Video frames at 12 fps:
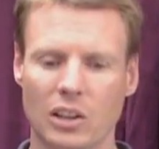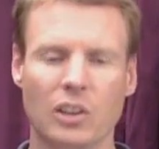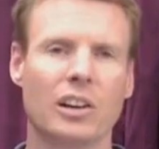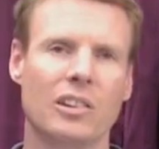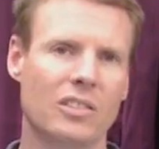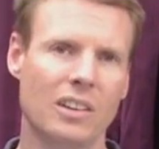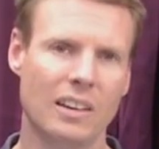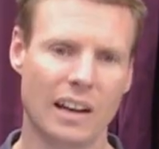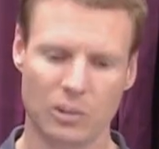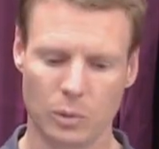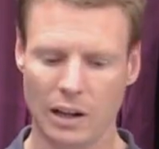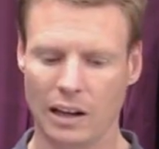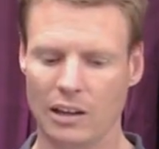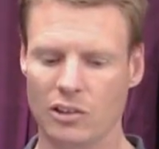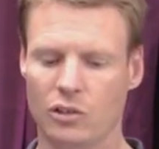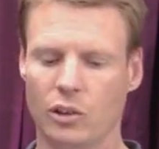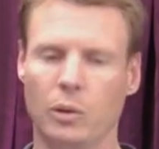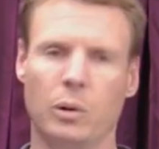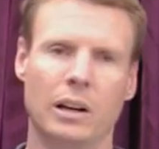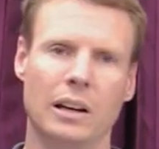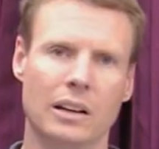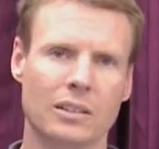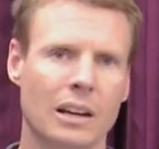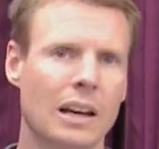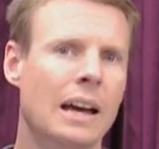And you're going to see that as we get in and show you what it is.